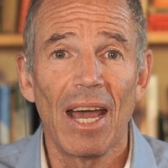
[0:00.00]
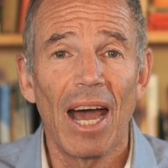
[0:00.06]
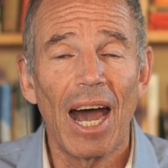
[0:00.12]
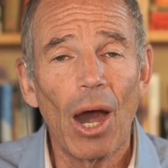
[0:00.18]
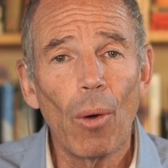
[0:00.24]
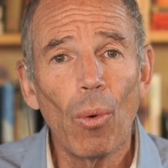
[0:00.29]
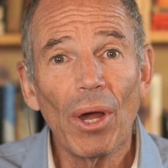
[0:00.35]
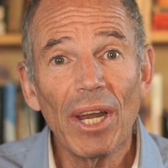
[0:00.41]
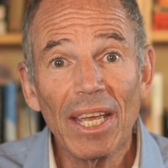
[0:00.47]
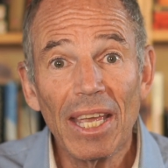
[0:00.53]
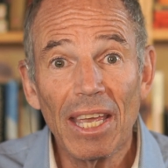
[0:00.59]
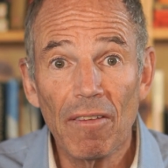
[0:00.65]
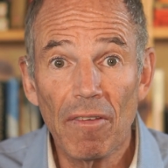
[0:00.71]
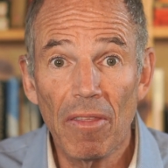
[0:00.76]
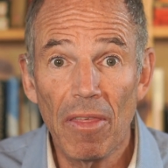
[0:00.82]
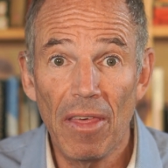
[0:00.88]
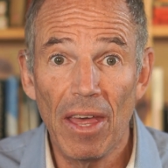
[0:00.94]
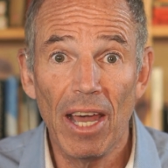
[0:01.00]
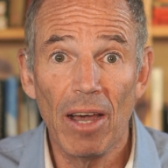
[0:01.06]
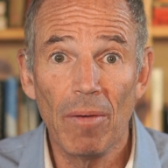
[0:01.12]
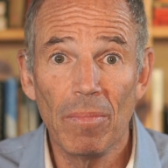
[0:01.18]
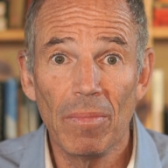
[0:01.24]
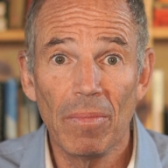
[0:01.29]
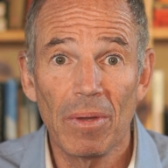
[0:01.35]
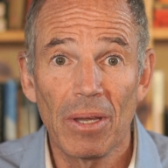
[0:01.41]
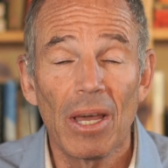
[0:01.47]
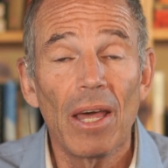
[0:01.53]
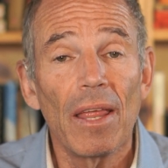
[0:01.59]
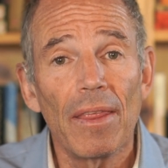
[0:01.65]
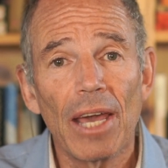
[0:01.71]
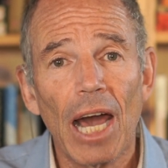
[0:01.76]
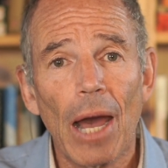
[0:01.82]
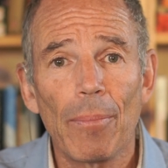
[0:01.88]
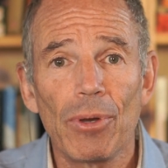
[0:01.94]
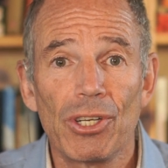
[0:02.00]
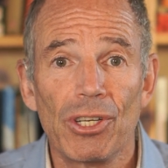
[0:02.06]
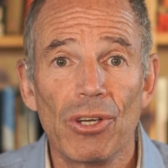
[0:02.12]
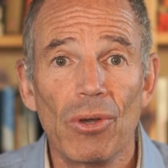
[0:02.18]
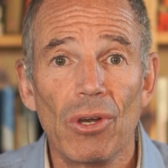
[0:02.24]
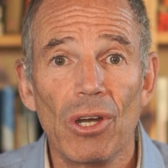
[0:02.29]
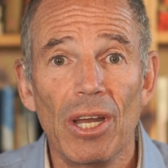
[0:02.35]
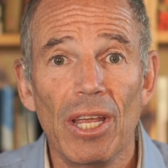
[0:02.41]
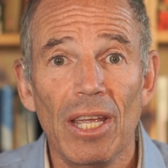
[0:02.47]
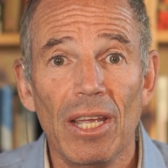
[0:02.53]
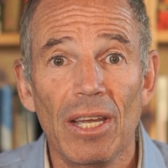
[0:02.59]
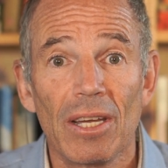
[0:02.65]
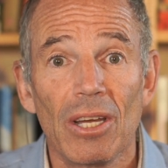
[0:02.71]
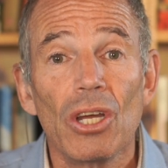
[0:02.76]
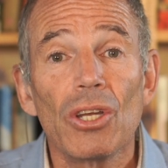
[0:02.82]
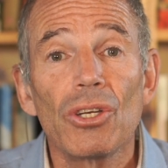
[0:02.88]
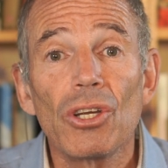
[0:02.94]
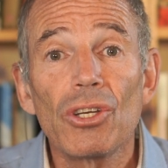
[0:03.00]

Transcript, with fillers: I want to give them the opportunity to